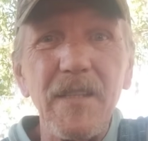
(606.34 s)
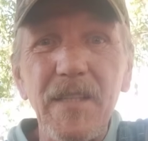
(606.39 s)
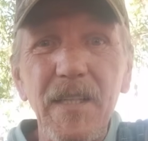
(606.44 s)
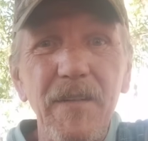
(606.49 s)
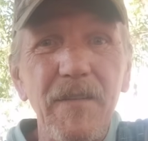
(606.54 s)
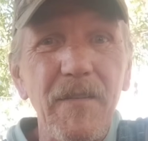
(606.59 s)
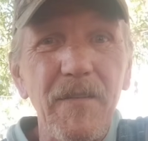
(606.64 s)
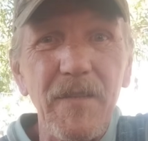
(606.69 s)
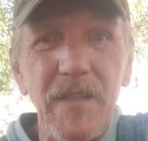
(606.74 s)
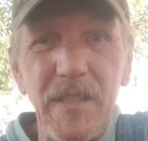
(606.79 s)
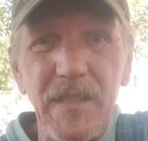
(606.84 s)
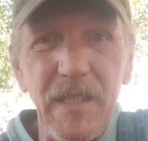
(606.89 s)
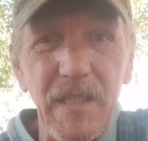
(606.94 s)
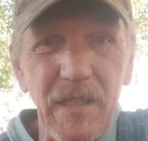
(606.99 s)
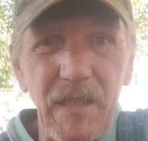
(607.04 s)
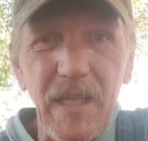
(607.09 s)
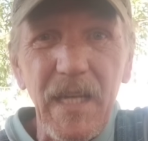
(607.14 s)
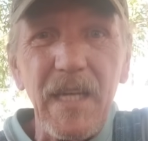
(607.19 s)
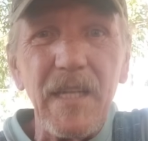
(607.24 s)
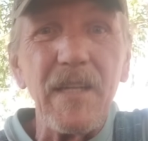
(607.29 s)
it
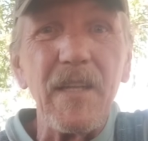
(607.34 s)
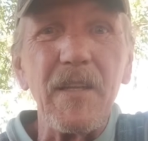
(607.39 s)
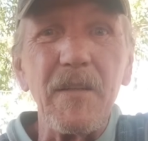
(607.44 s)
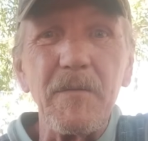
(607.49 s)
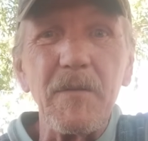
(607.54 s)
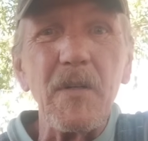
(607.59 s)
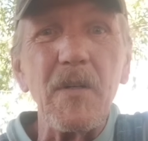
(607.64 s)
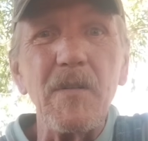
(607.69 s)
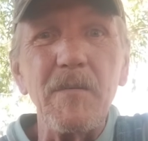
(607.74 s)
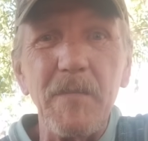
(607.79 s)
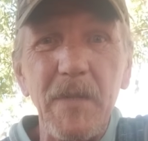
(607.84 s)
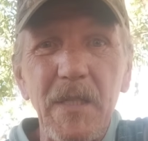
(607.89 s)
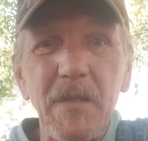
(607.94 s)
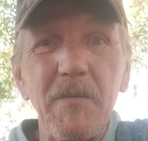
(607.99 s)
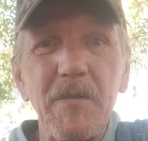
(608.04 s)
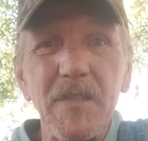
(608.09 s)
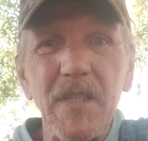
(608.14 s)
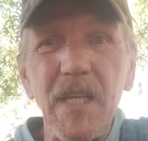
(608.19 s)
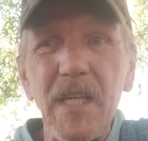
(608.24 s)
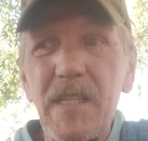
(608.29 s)
didn't land in the road, but it
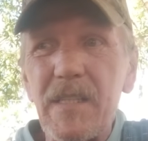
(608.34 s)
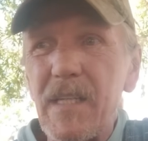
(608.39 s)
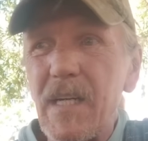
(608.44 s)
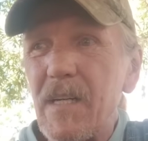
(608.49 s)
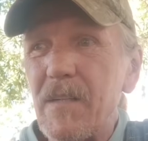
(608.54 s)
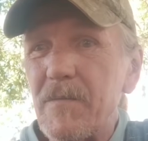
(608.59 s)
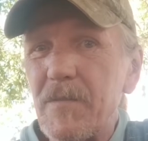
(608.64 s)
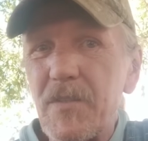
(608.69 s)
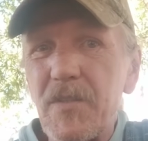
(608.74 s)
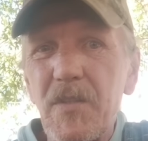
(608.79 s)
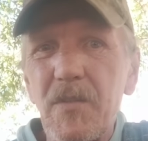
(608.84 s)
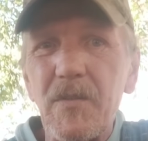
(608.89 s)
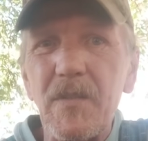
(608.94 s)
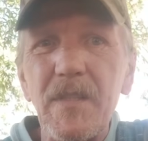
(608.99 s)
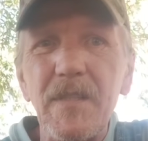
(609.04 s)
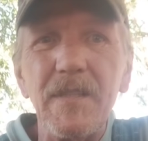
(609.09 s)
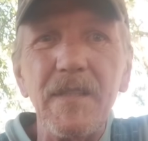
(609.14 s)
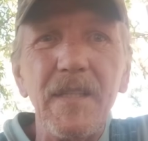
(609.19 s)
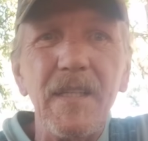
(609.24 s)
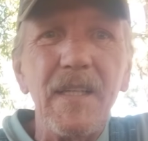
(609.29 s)
was laying down for
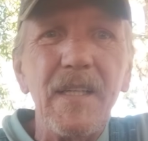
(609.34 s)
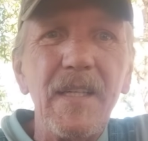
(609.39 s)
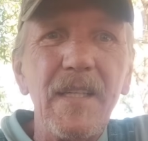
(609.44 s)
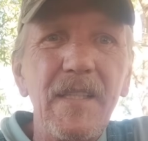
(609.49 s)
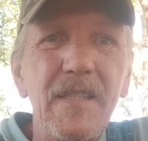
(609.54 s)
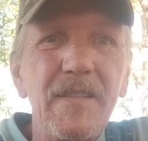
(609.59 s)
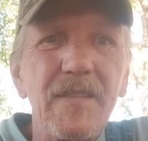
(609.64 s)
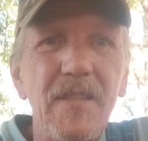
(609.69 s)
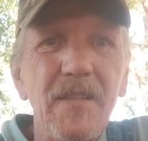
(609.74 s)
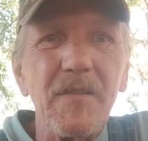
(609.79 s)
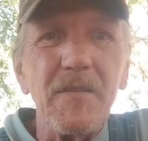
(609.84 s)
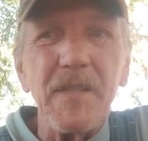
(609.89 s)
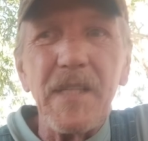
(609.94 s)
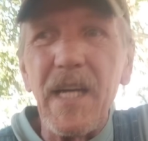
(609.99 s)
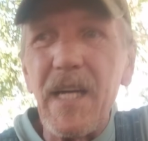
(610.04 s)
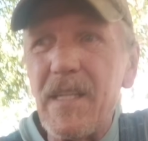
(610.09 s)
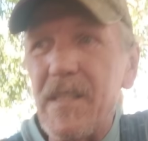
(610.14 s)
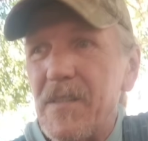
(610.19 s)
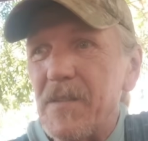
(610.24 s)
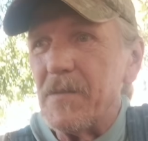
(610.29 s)
sure. So we
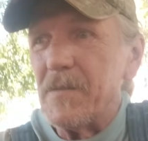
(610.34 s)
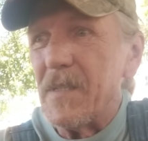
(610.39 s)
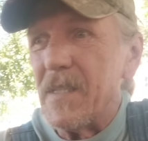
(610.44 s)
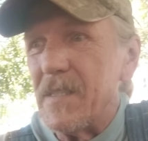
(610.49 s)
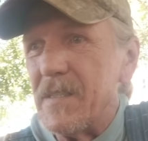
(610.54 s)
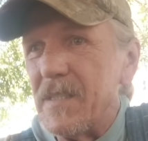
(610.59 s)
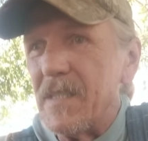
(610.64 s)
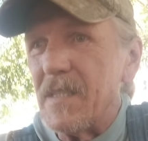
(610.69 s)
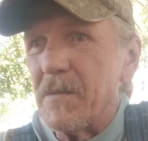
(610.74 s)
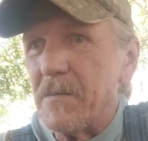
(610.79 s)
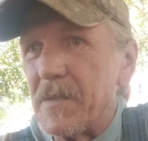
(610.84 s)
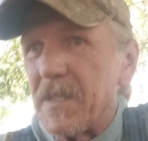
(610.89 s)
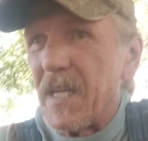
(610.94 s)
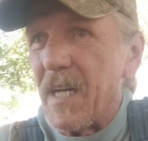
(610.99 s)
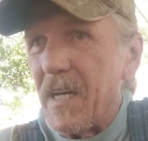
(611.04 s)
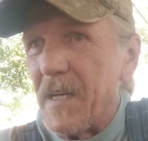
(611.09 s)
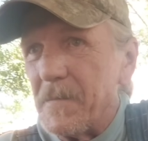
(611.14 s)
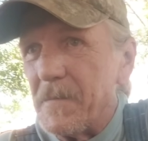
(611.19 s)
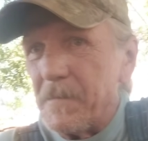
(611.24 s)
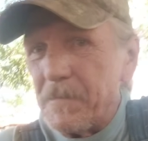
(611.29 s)
had to deal with that.